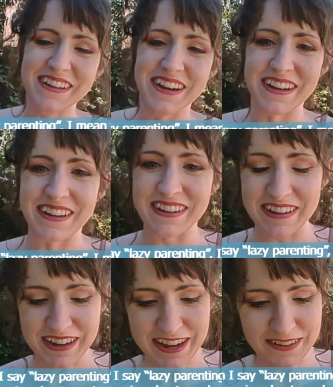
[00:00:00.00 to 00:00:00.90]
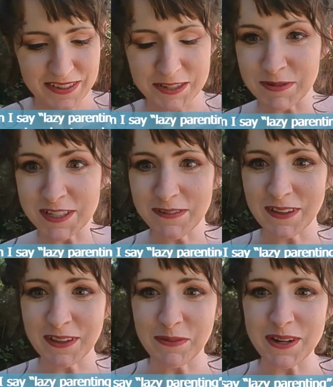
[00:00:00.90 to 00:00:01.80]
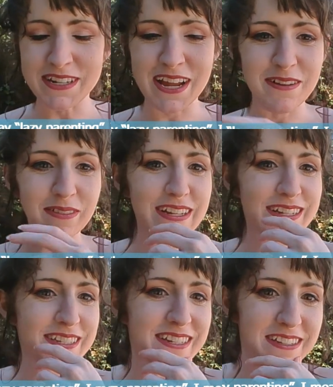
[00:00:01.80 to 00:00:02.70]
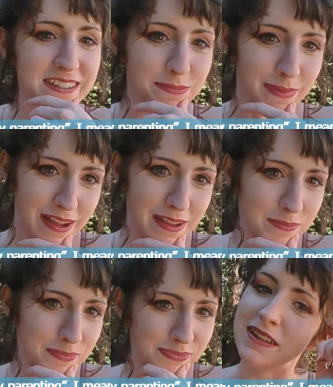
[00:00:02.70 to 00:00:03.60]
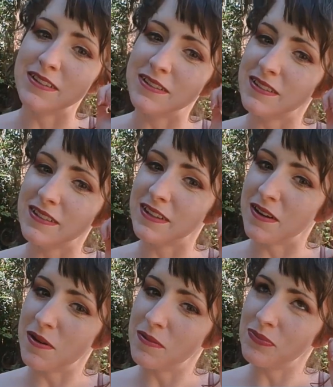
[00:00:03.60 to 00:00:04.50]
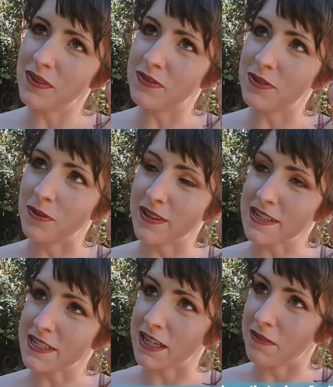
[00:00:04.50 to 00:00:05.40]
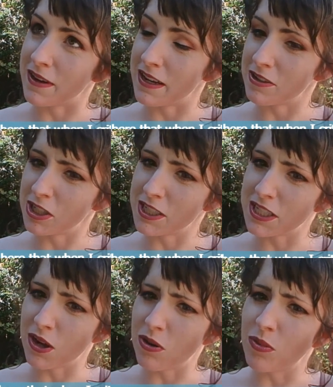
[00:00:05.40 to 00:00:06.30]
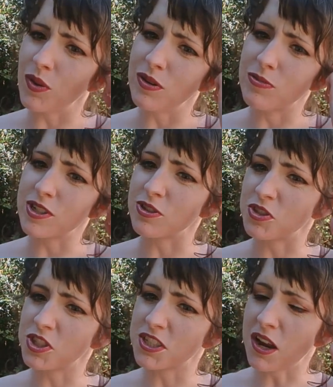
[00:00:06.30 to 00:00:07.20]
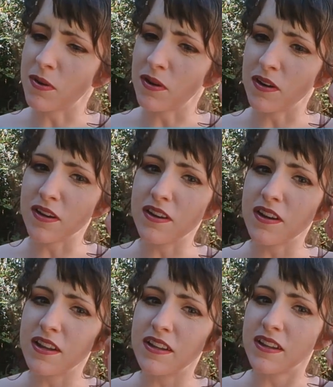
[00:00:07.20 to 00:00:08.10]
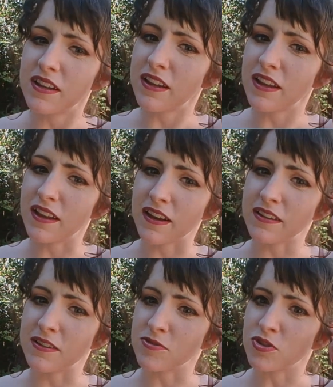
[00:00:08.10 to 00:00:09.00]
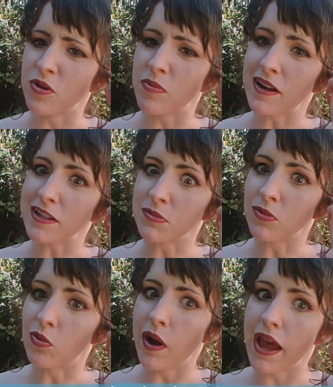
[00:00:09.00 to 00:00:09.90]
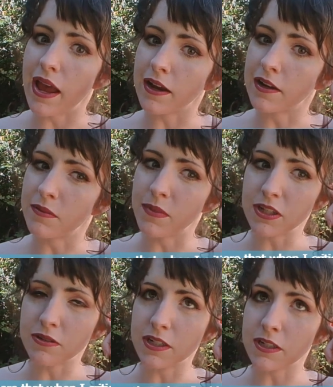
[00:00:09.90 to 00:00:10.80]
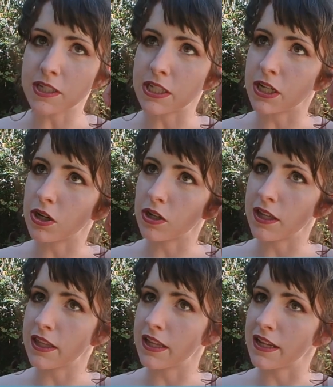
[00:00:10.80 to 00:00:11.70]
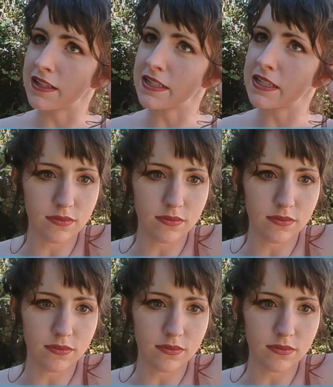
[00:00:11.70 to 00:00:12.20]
I haven't specifically written down laziness, but, if she were listening right now, she'd say, oh, well, you were so stubborn, and there was no possible way I could have made you interested in girly things.